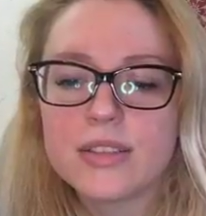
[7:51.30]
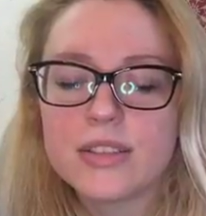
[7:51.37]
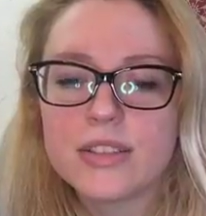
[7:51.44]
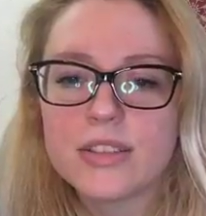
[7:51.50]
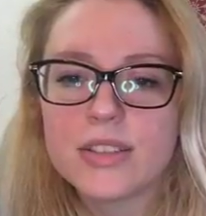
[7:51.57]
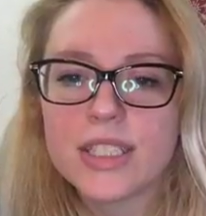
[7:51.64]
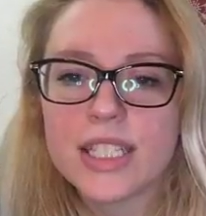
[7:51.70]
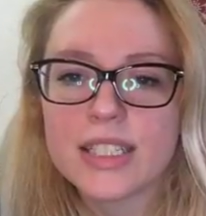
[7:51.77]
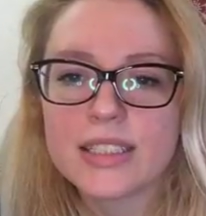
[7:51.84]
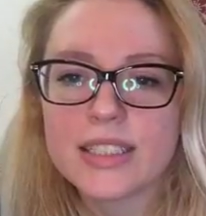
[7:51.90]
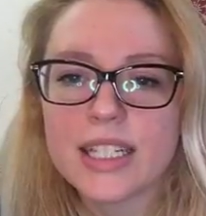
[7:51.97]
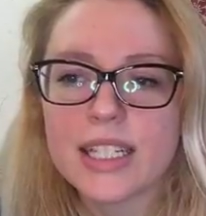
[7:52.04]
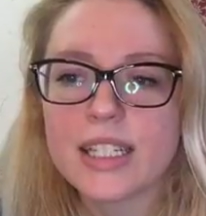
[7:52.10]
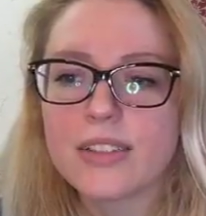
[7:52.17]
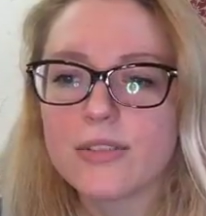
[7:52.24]
so I guess
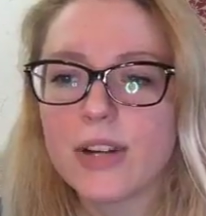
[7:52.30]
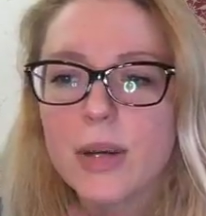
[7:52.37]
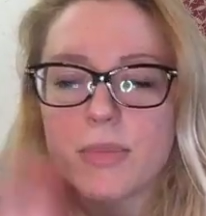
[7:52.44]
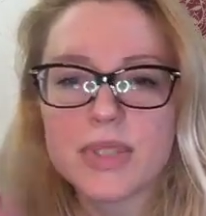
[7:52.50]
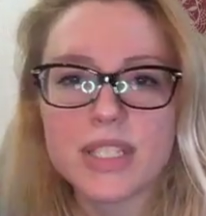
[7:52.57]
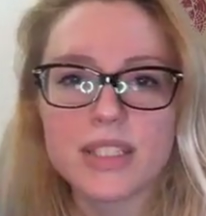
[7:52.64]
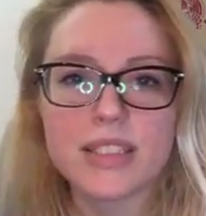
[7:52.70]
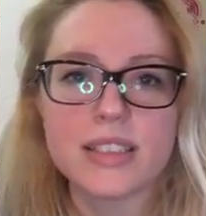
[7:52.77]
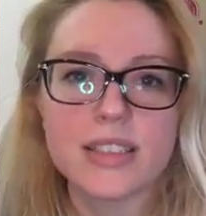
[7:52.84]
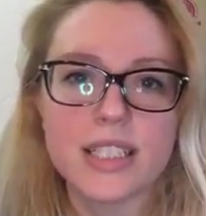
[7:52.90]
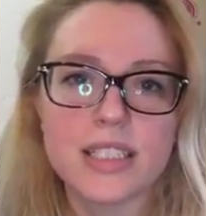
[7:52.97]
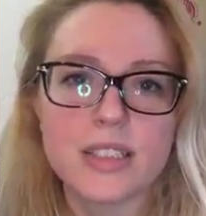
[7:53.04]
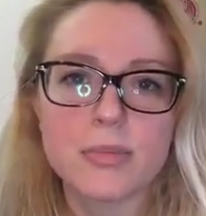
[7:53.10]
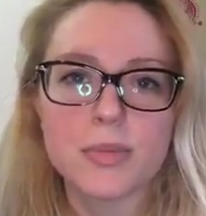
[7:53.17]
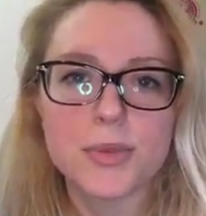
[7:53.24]
that kind of wraps into
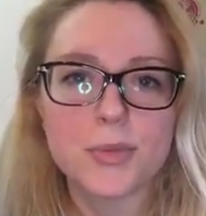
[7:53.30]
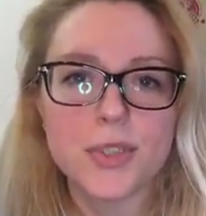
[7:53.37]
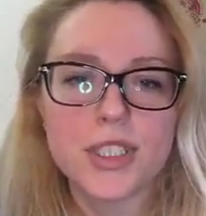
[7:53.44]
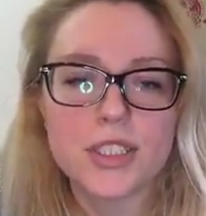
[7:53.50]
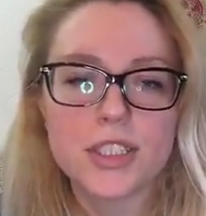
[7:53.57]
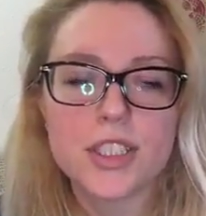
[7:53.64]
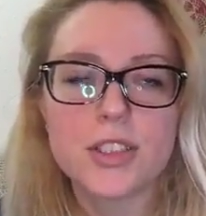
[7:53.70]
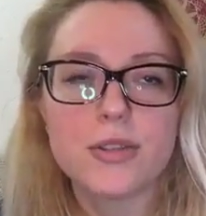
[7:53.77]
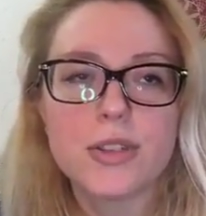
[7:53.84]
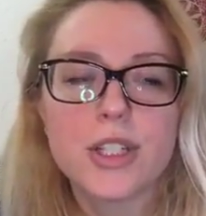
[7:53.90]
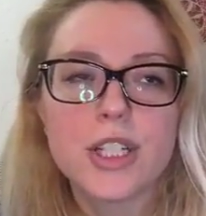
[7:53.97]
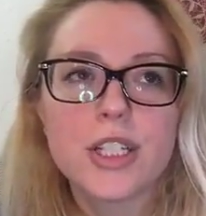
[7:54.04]
like number 1 too.